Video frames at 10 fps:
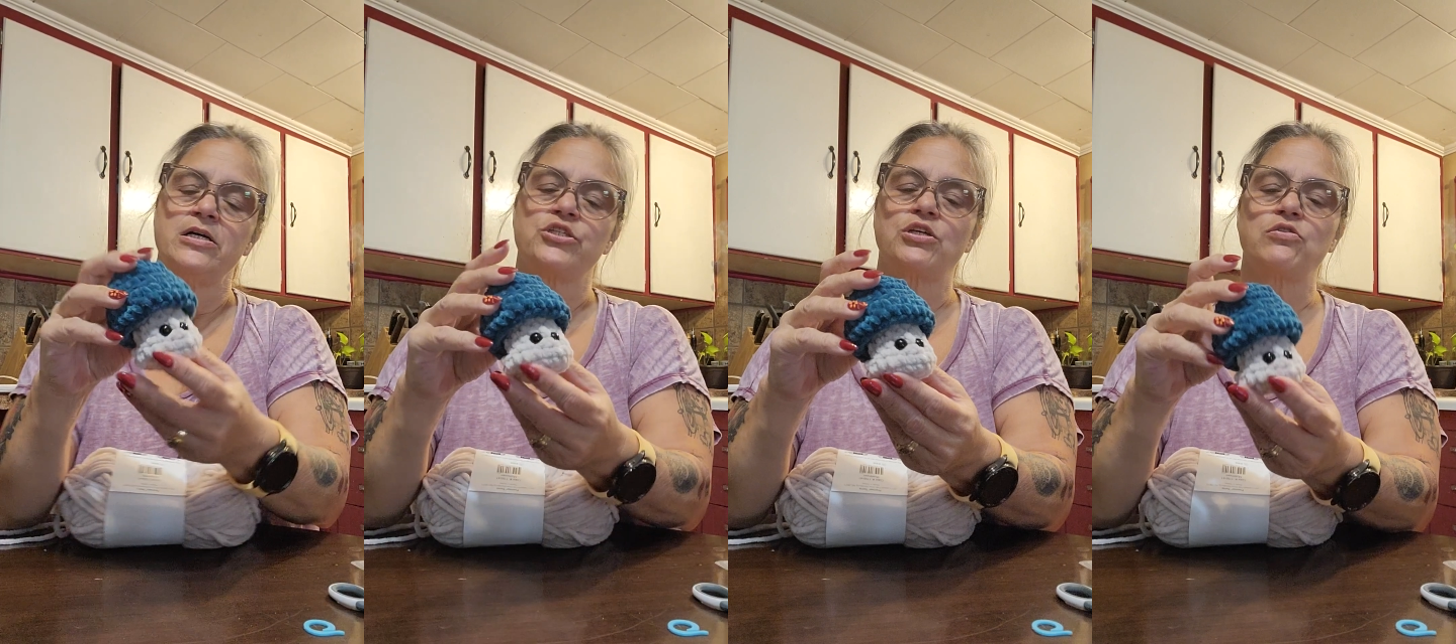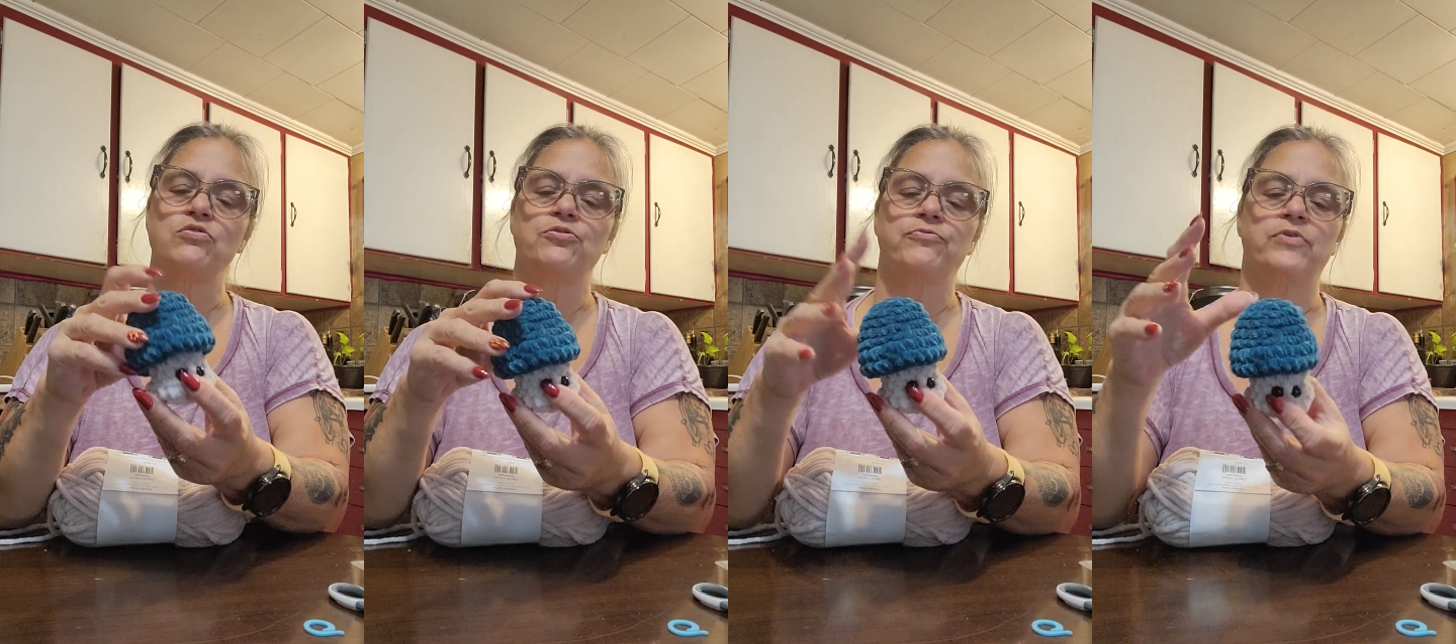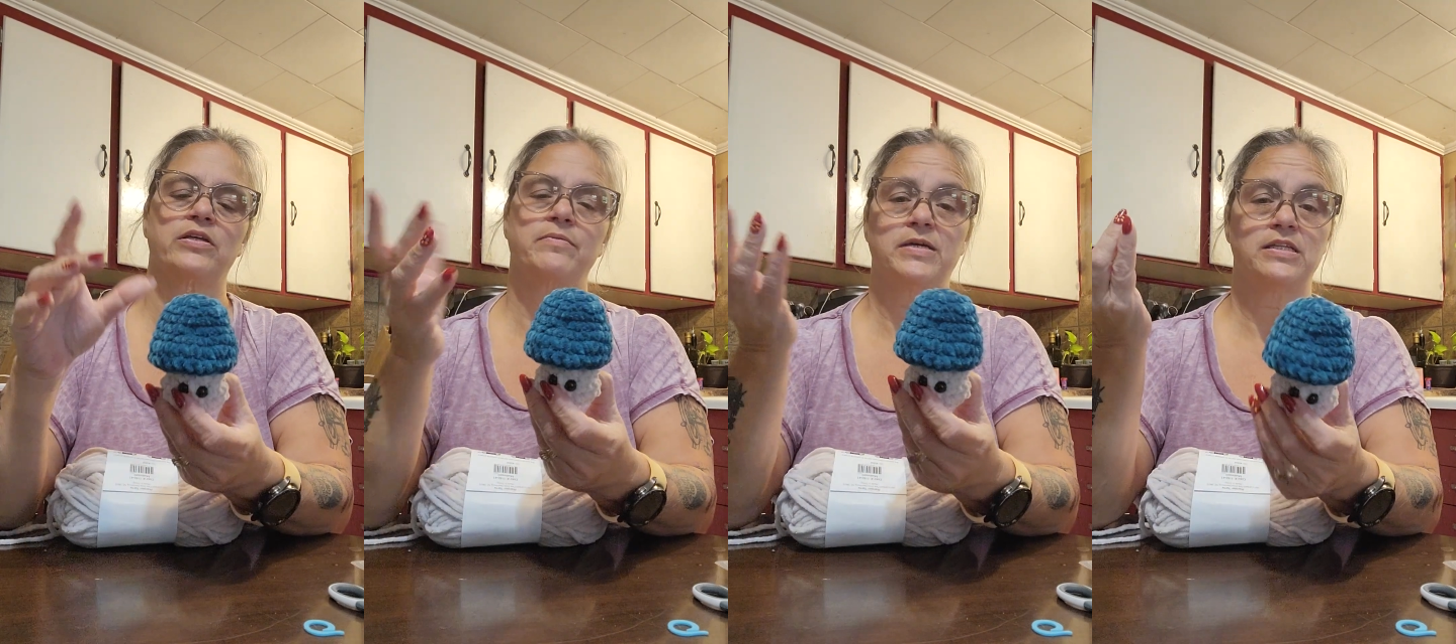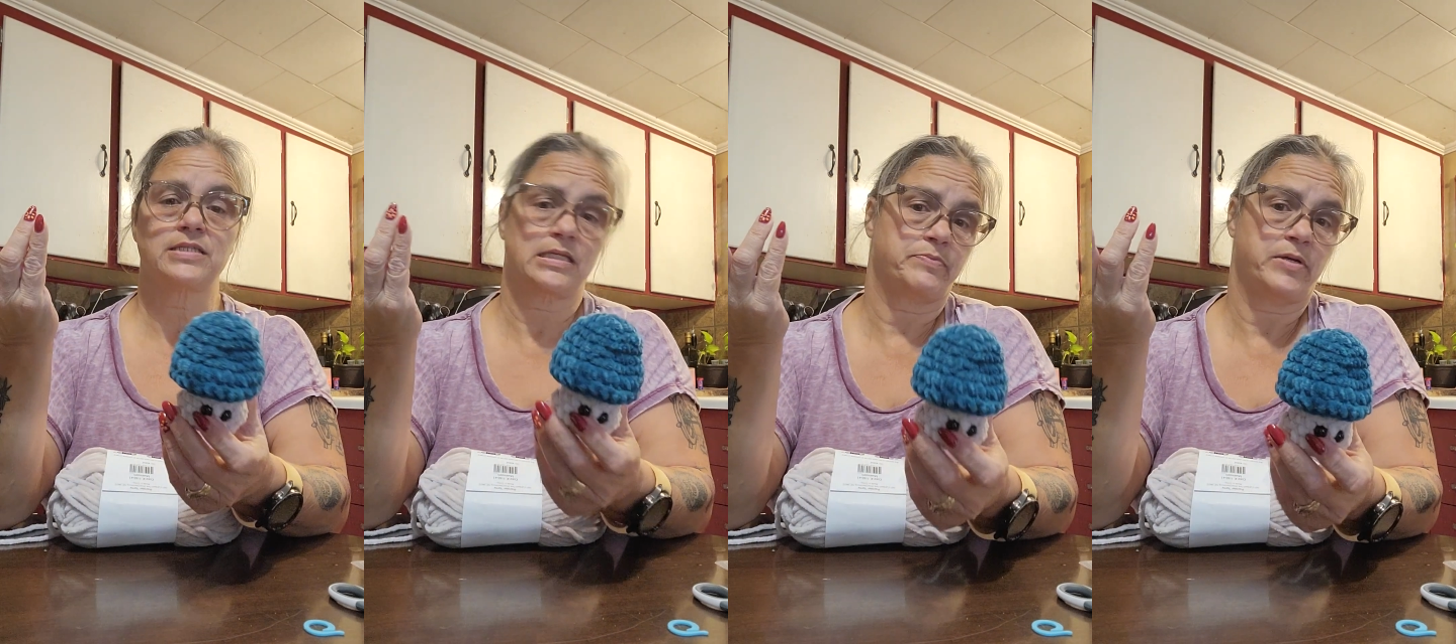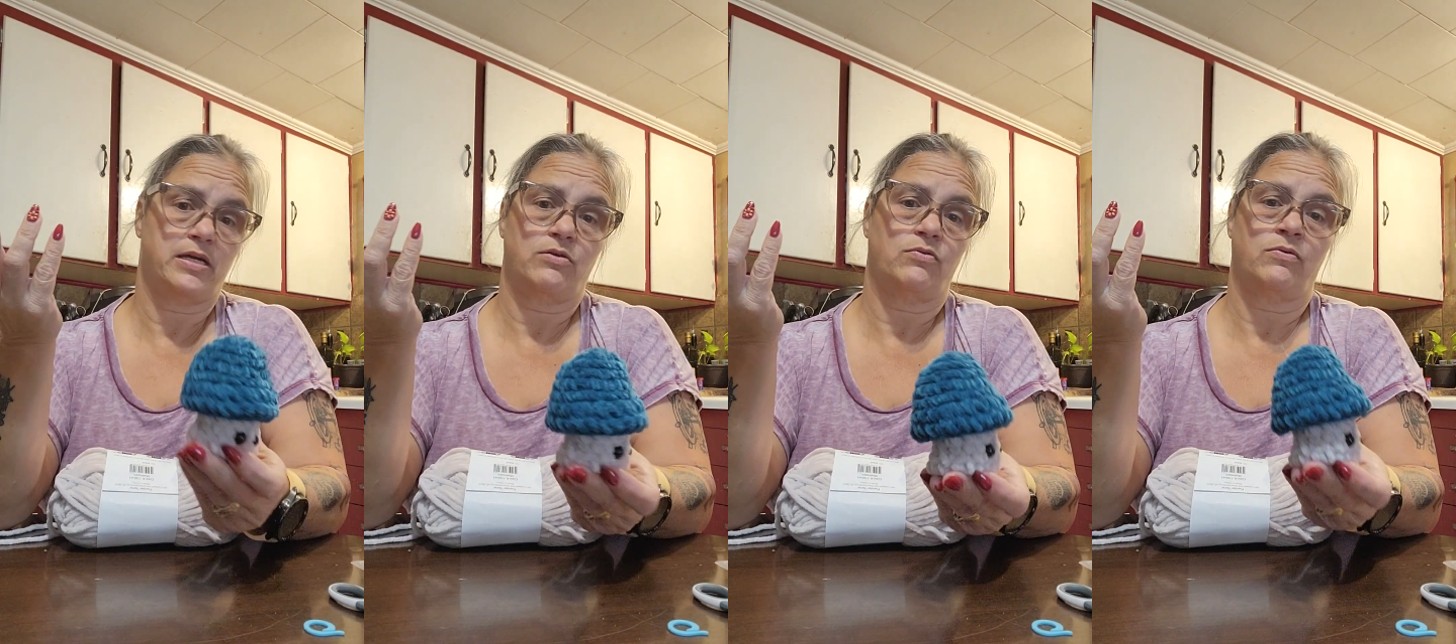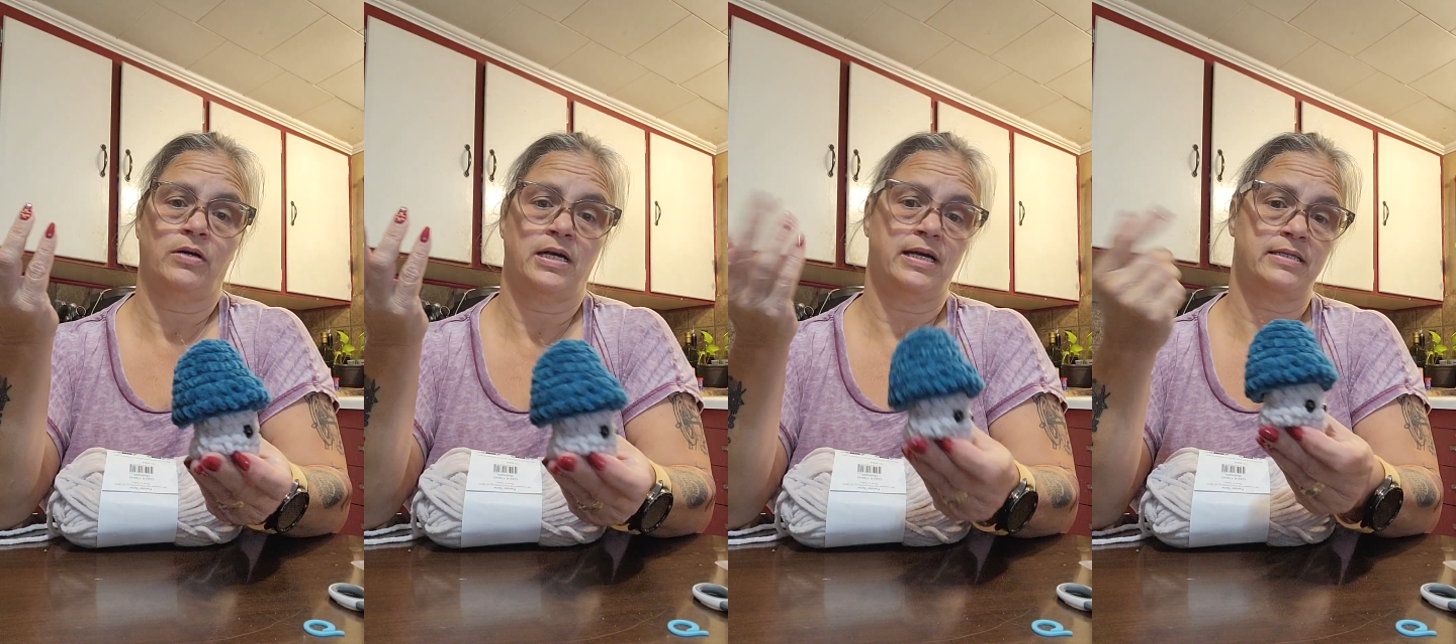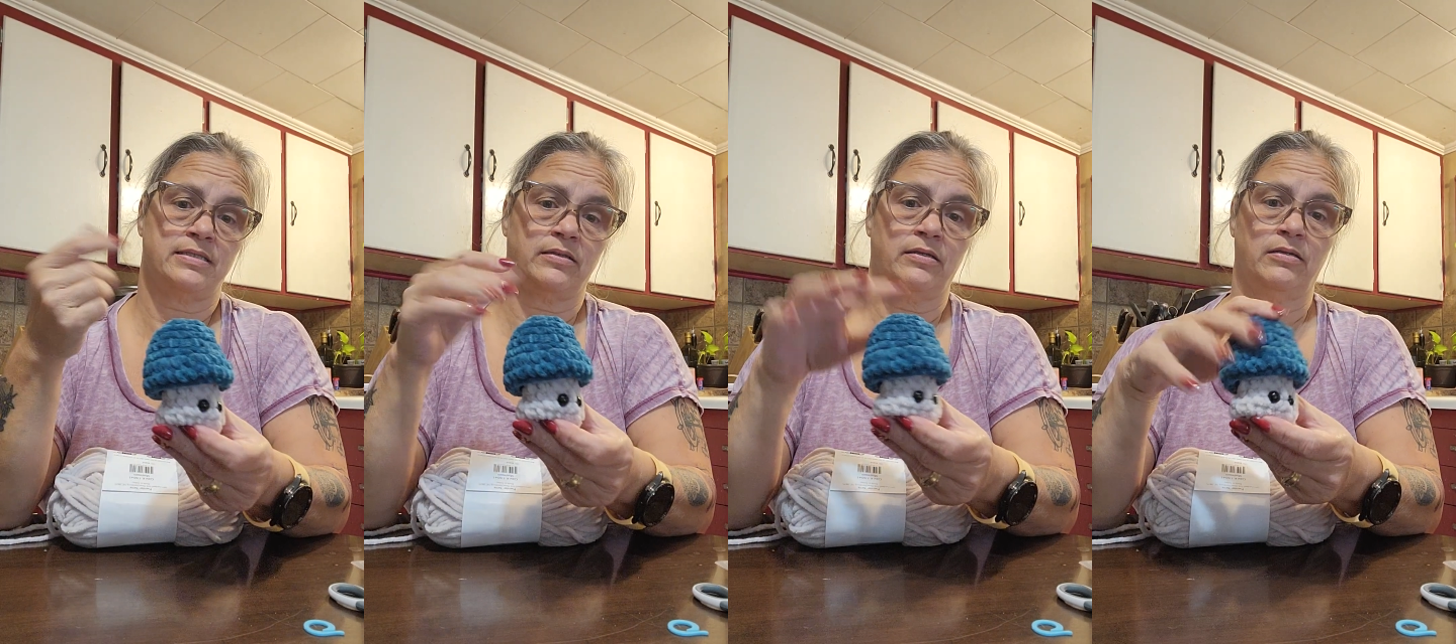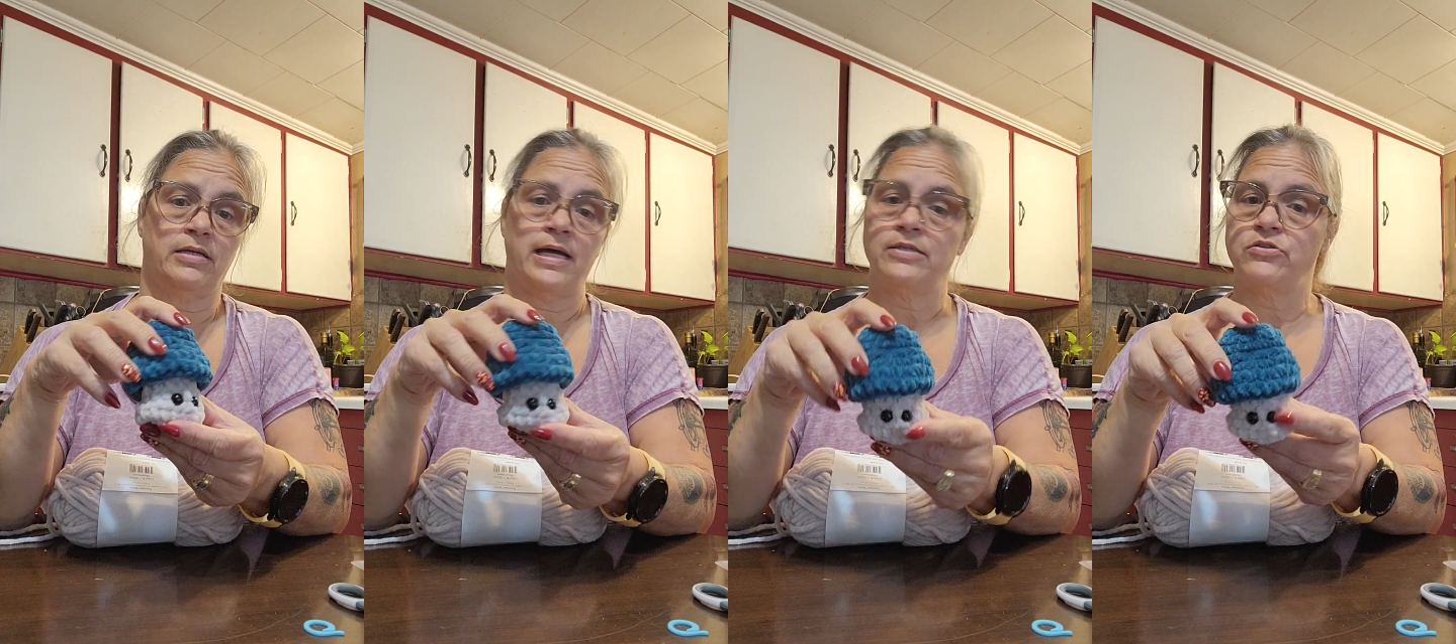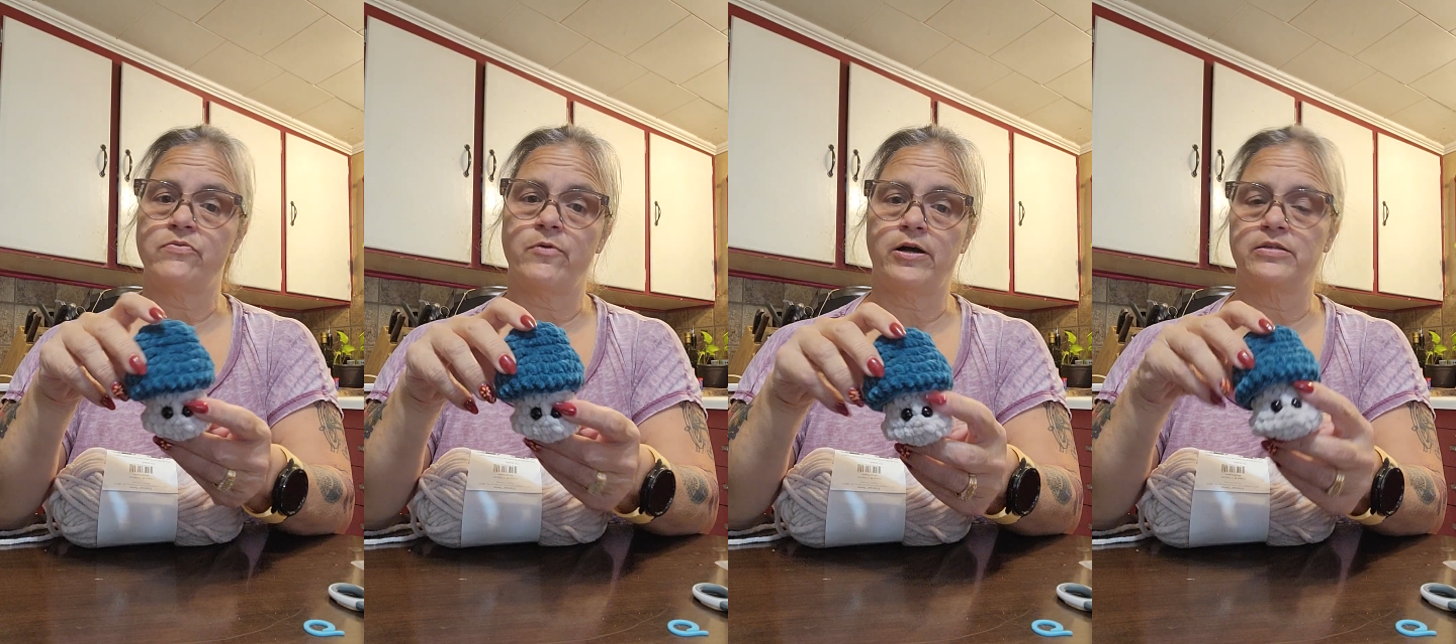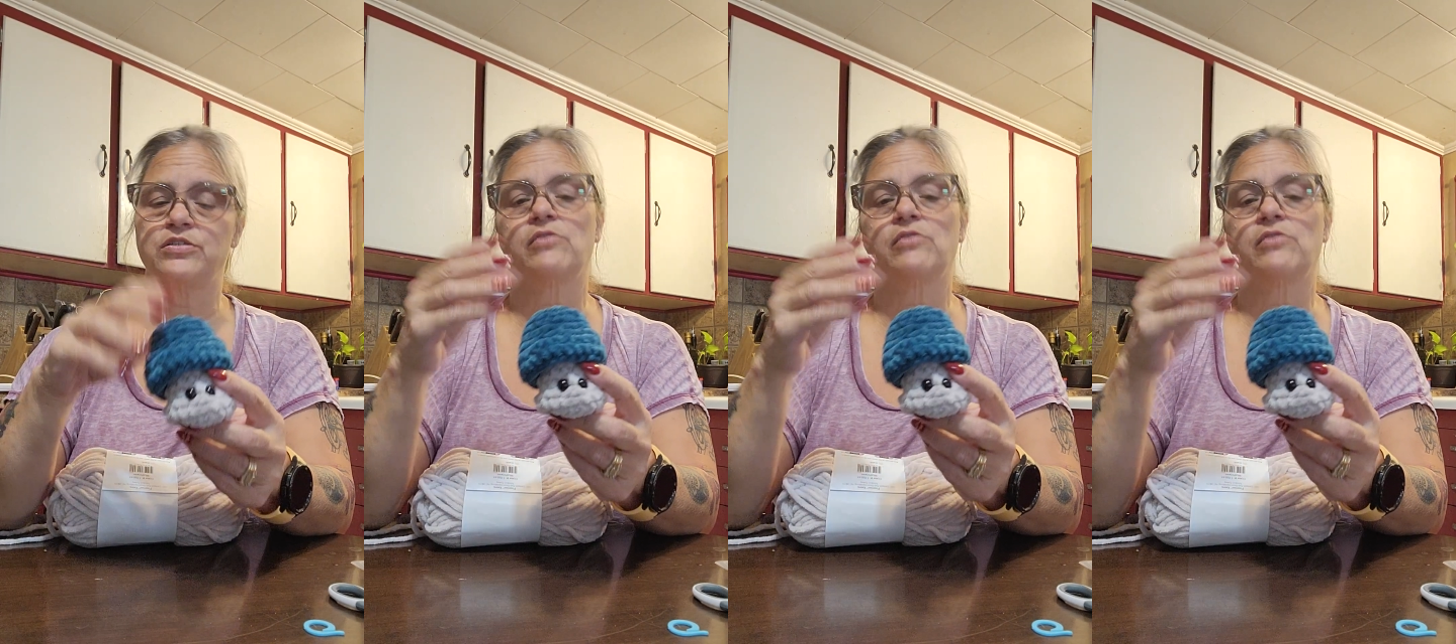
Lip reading: So you could really make this as big or as little as you want.